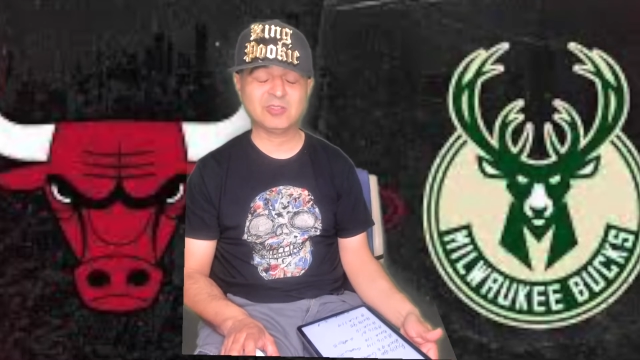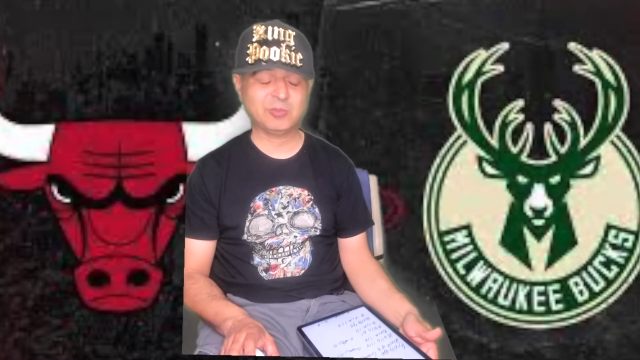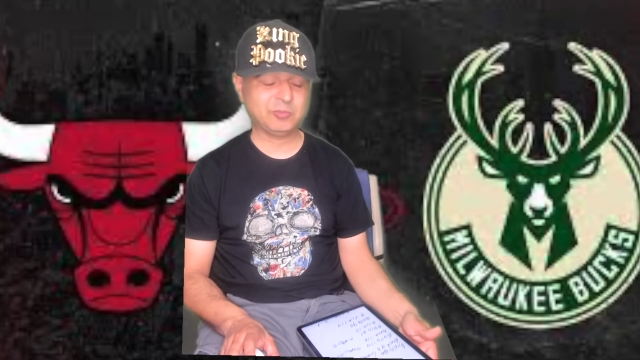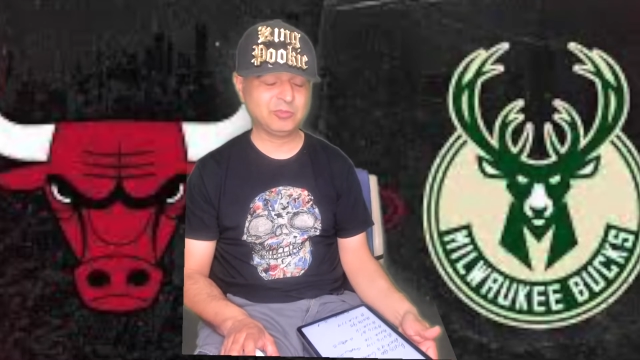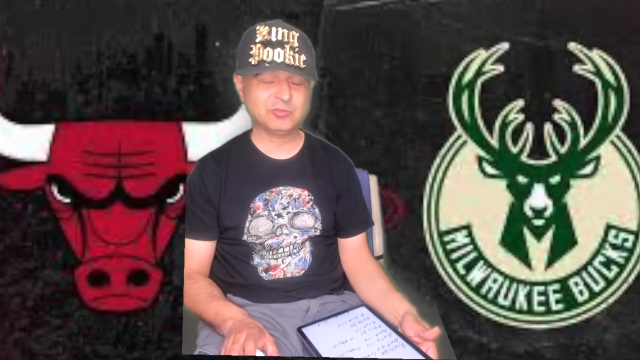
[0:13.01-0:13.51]

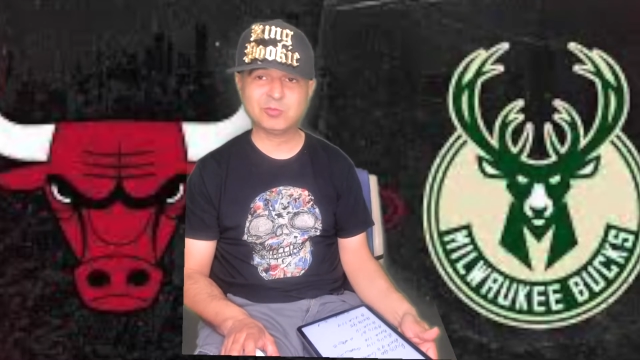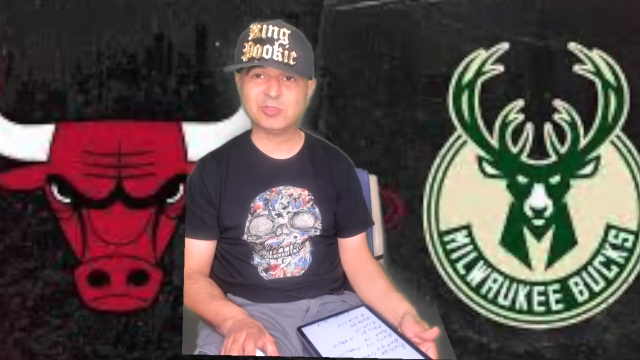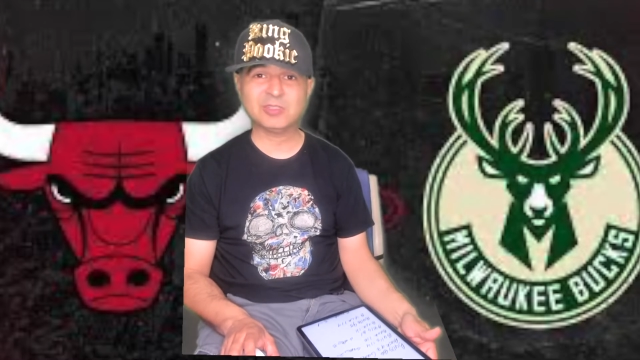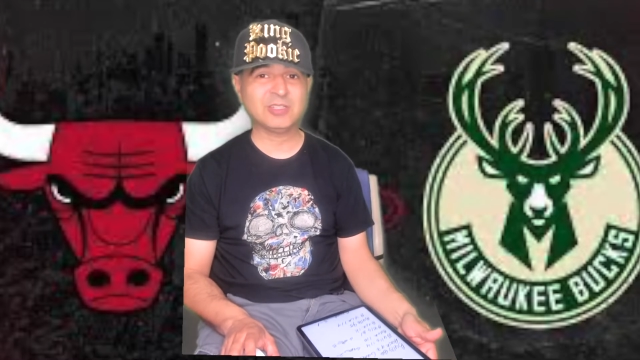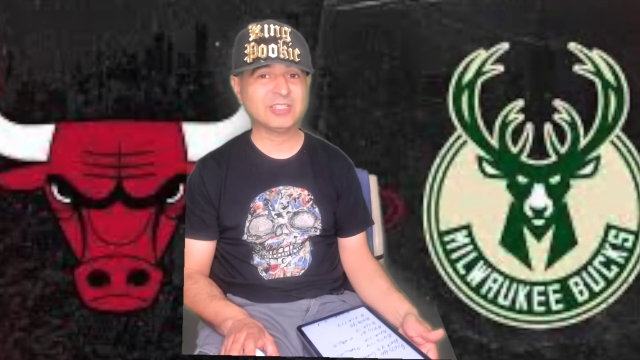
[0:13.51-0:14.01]
Bulls were
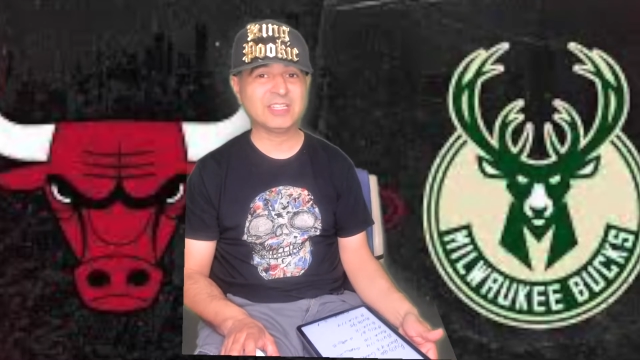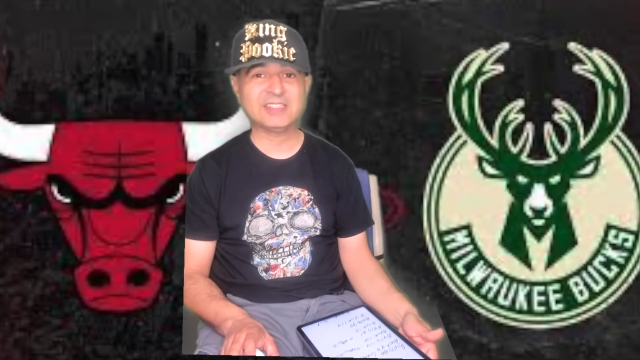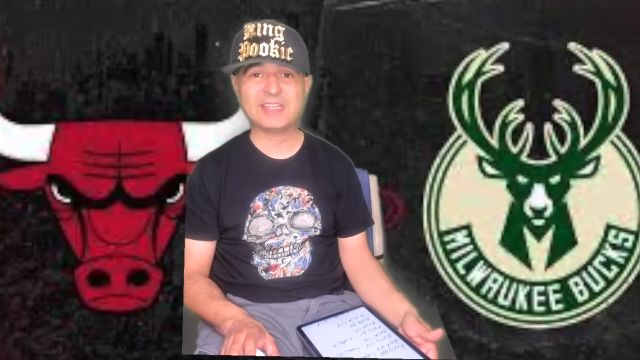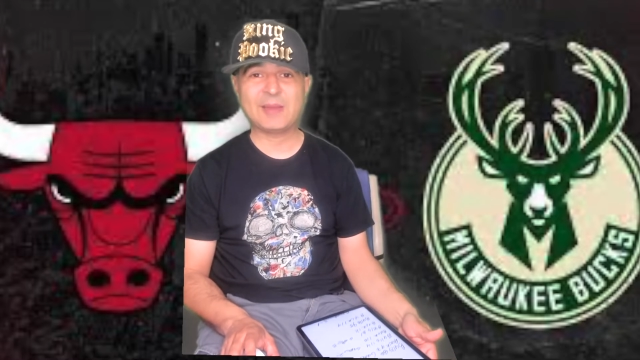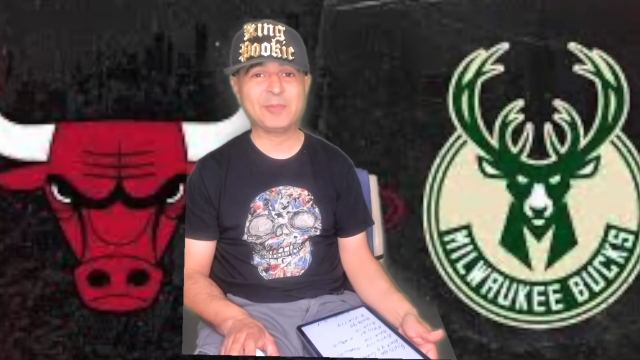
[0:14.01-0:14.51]
going to get
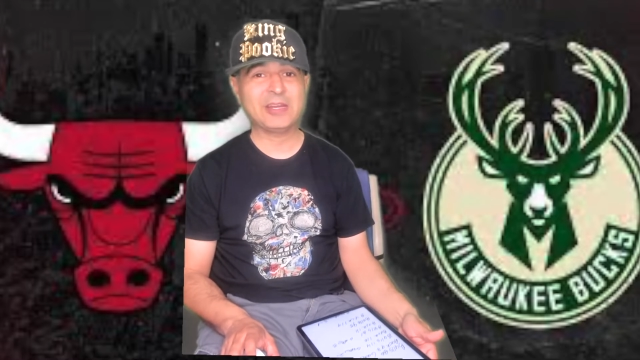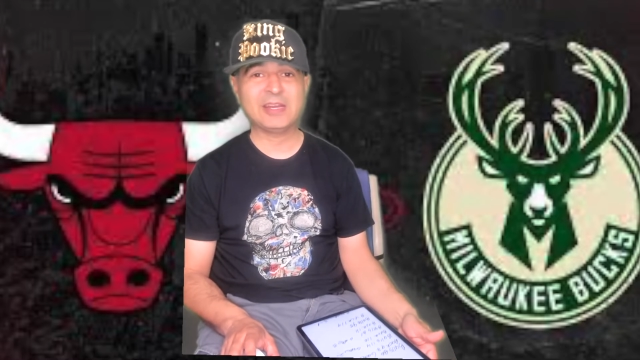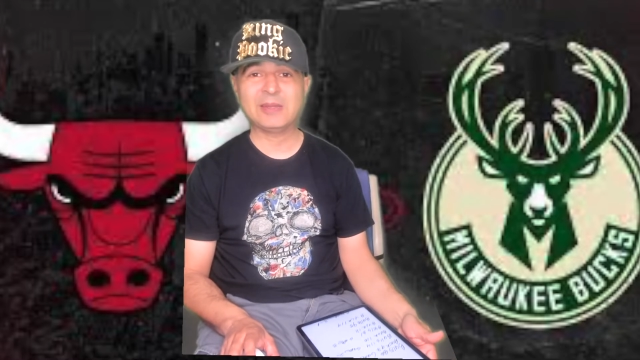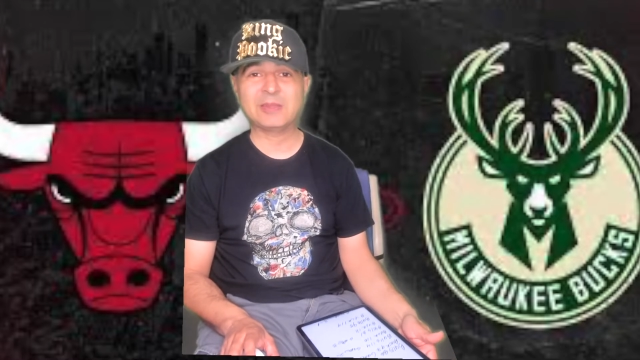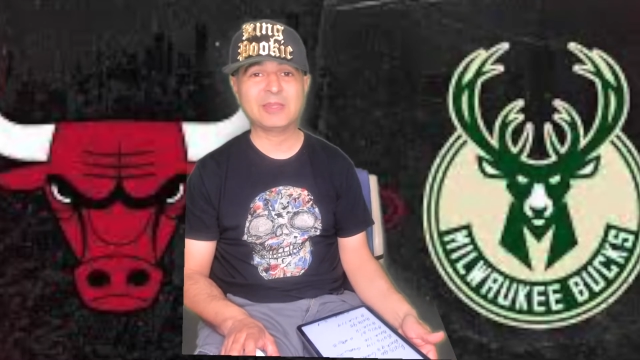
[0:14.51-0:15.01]
dominated.